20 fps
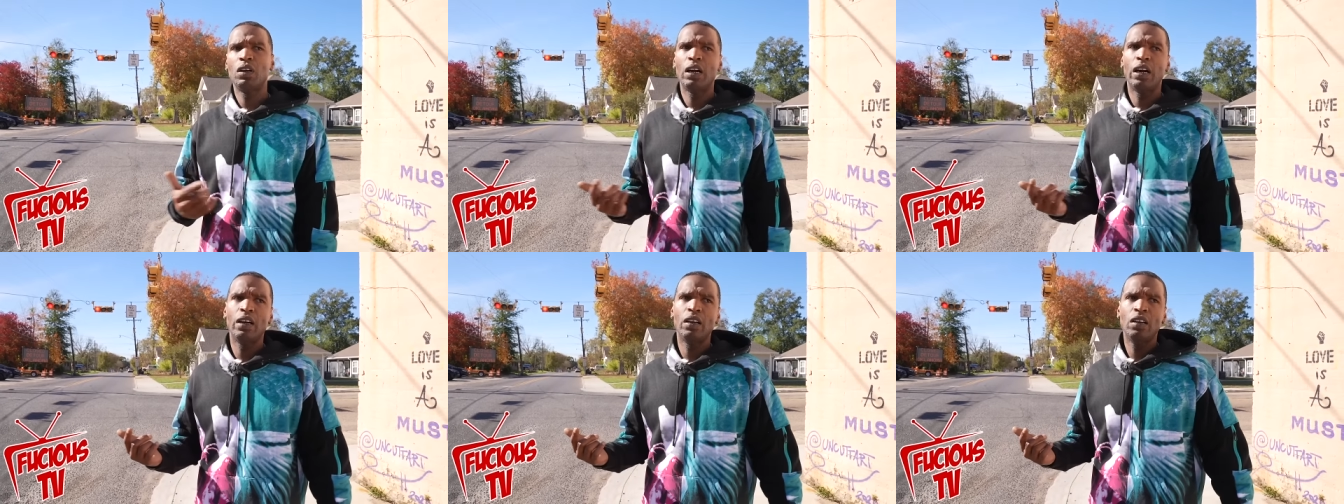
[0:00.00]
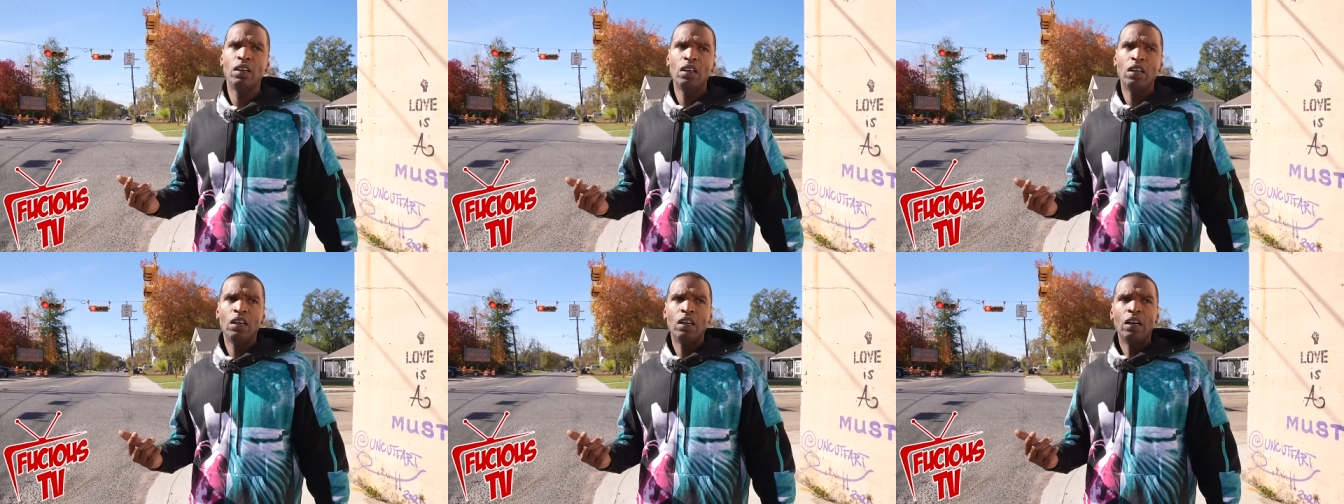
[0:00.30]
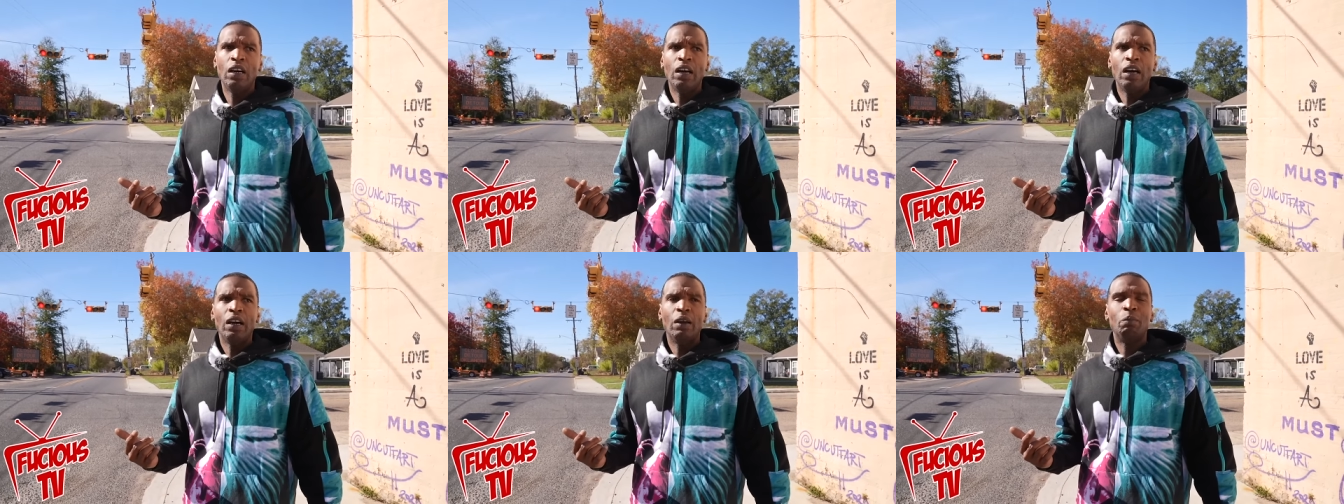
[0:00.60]
Like,
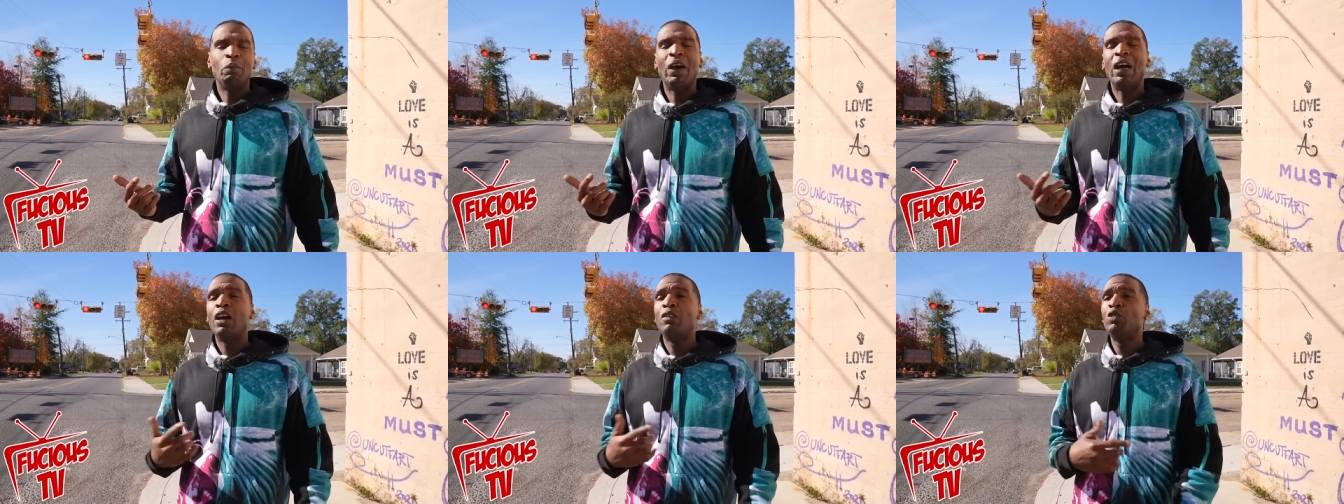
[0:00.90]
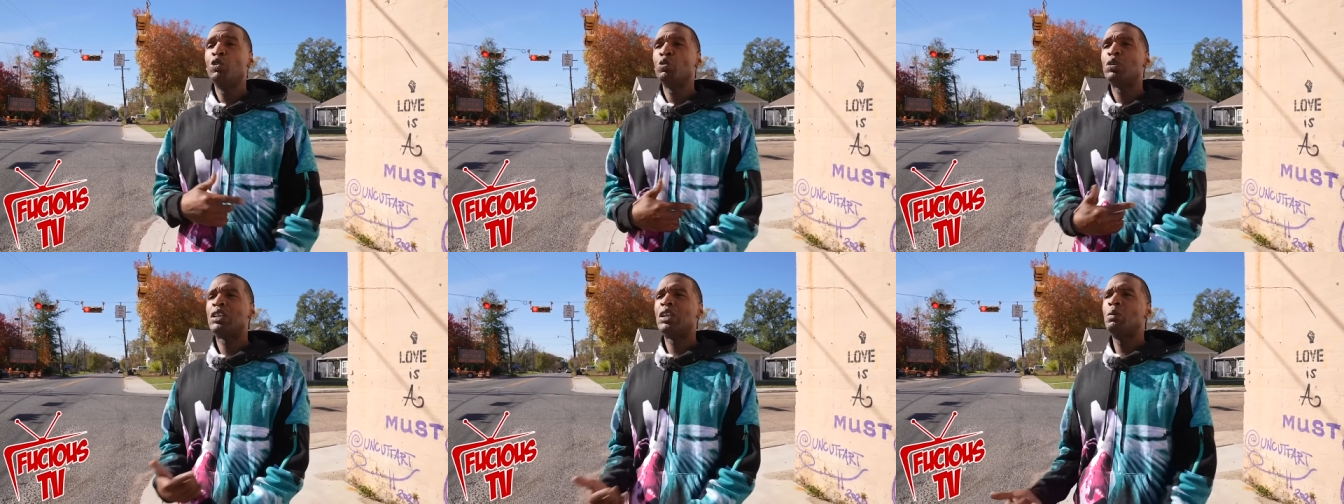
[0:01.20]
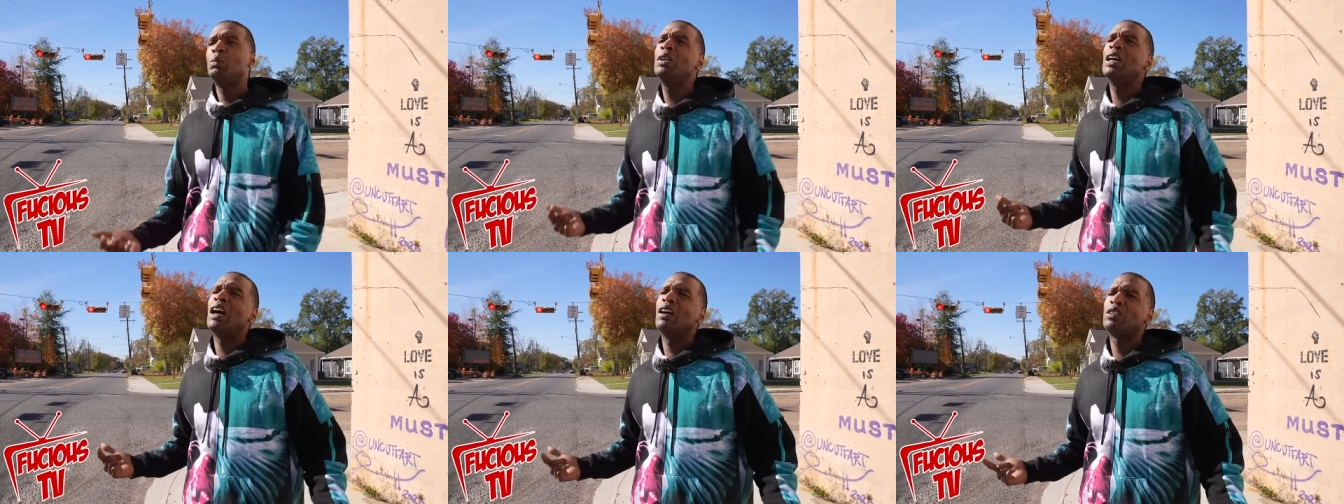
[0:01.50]
man, if you see
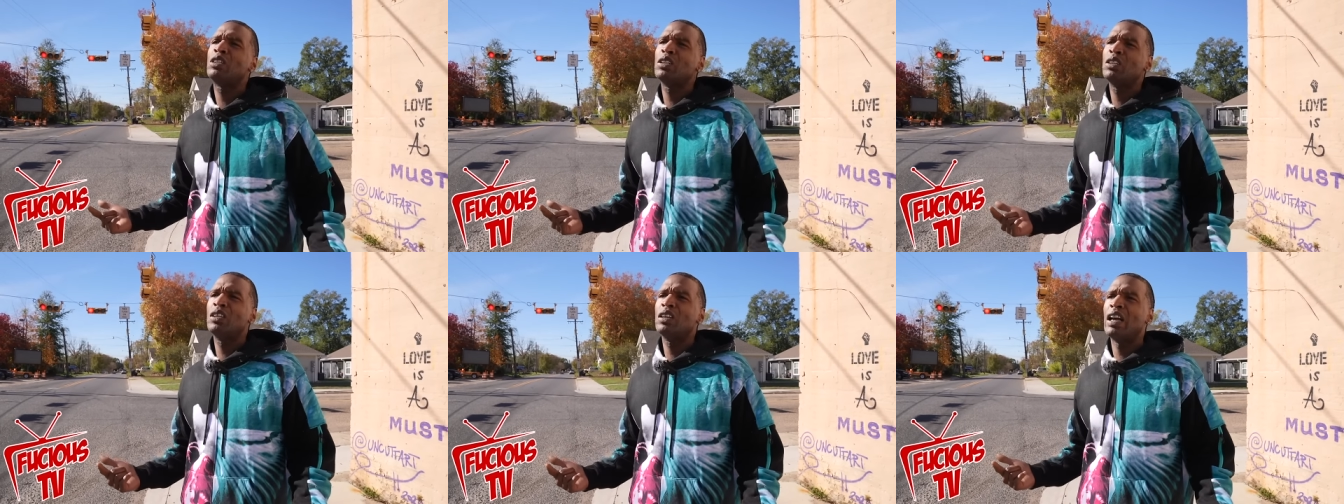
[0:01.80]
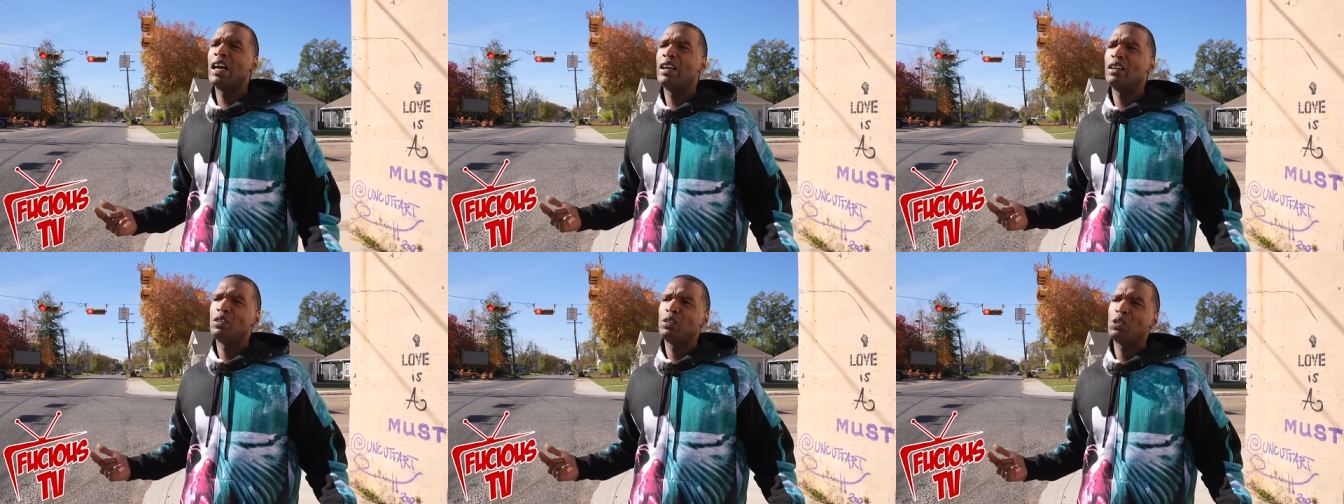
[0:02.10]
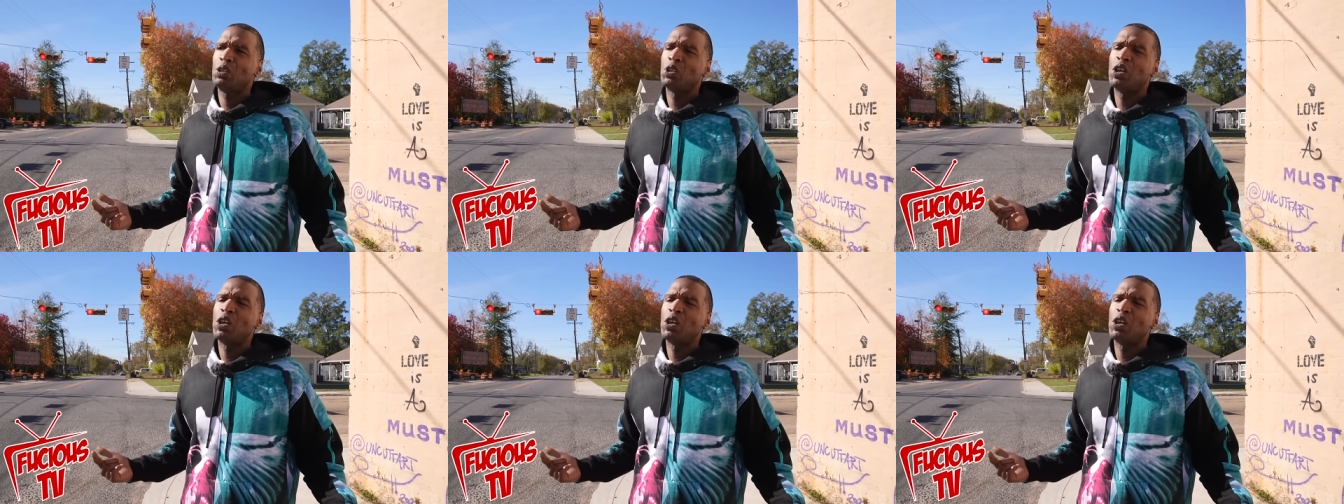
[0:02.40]
me out here, like,